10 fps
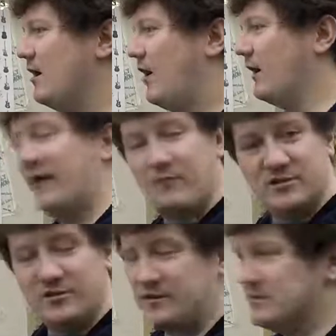Okay,
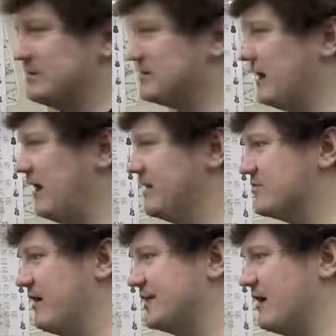everyone, so this is
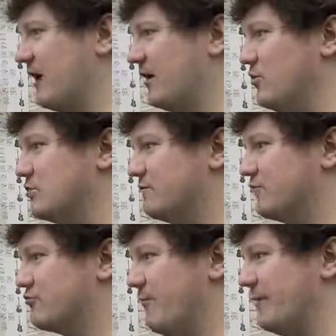It's Raining Tacos
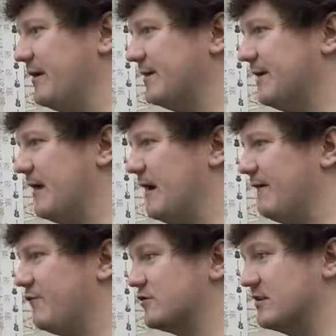for trumpet.
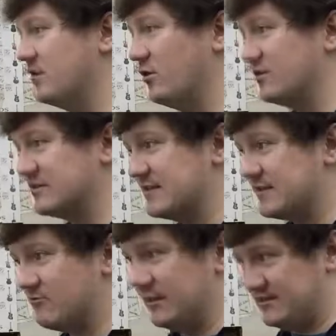First thing to know is
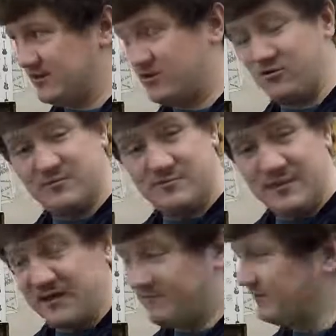that your key signature is
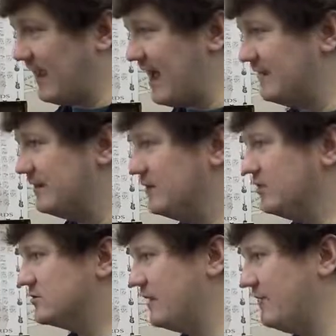B flat.
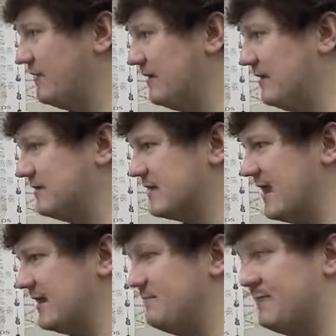So that means
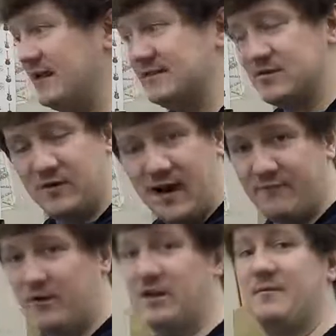any Bs that you
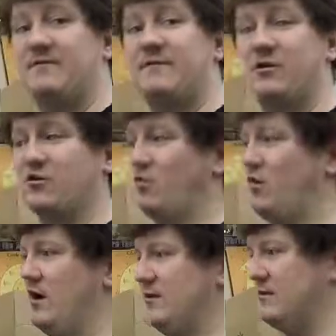have are going to be finger
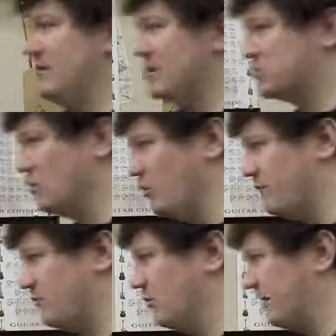1. So
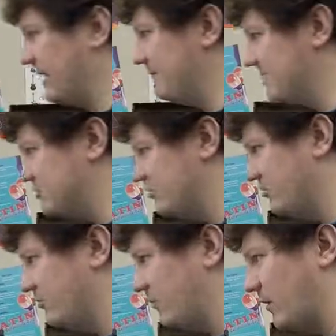if you look at
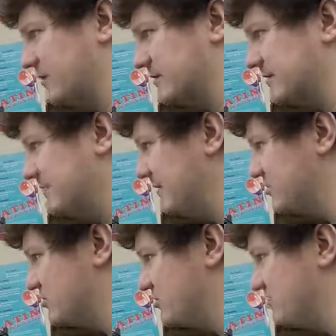measure, where was it?
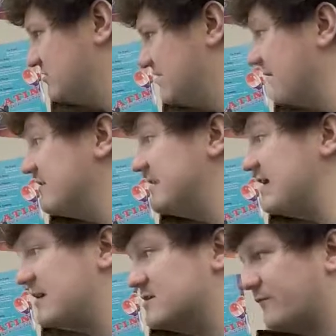Measure
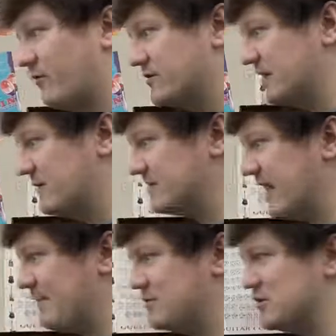17 is the first time this
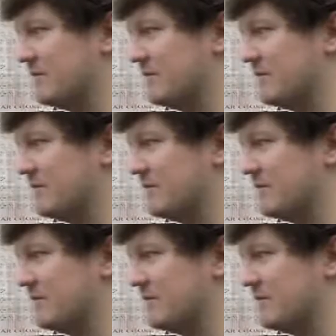happens.